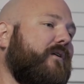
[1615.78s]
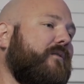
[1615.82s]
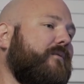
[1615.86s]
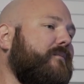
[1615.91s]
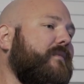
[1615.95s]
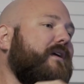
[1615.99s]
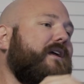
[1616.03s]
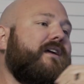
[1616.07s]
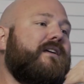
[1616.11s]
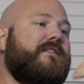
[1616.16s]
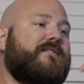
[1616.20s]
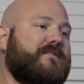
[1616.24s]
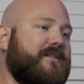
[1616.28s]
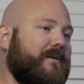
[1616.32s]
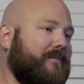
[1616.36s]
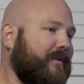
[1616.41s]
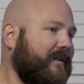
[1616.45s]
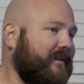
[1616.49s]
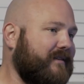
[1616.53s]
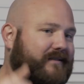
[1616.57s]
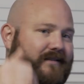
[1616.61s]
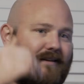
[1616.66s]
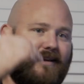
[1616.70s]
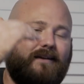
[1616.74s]
me,
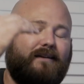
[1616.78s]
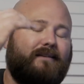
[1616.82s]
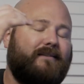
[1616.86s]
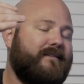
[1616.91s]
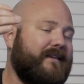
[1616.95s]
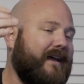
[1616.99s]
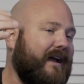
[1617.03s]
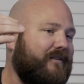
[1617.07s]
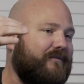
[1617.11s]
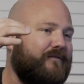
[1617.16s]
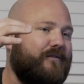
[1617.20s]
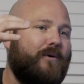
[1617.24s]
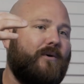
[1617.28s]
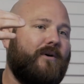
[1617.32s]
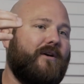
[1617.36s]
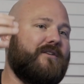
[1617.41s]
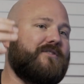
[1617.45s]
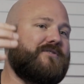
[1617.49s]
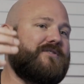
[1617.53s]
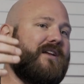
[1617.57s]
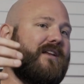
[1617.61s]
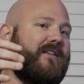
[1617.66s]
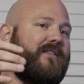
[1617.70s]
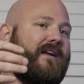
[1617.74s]
someone that's like tech forward,
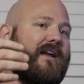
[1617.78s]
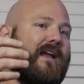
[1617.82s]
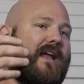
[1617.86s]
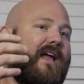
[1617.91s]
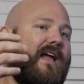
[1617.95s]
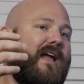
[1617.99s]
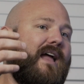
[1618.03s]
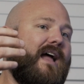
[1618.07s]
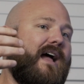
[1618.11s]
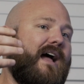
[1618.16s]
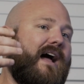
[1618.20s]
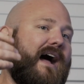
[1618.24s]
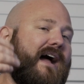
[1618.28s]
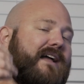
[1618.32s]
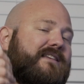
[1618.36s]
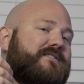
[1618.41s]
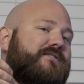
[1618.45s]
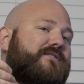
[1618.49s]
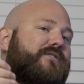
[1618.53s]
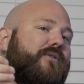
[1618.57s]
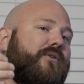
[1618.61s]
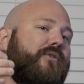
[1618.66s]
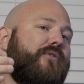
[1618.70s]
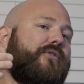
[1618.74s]
understanding, like, I
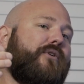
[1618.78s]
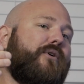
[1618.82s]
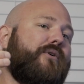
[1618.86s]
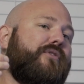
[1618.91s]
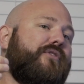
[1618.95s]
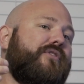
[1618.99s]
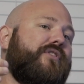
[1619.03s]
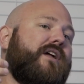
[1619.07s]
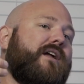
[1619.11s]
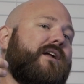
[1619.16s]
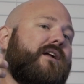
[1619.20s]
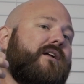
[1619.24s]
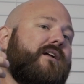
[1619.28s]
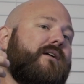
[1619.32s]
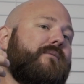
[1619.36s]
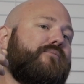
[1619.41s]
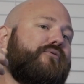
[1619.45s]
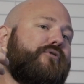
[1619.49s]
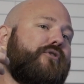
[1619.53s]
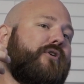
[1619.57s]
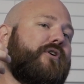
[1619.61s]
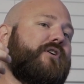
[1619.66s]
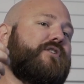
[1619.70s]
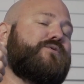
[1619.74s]
still don't think
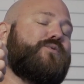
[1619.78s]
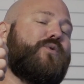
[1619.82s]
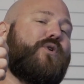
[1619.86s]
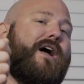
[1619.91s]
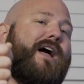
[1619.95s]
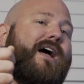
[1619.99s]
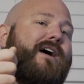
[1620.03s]
employees will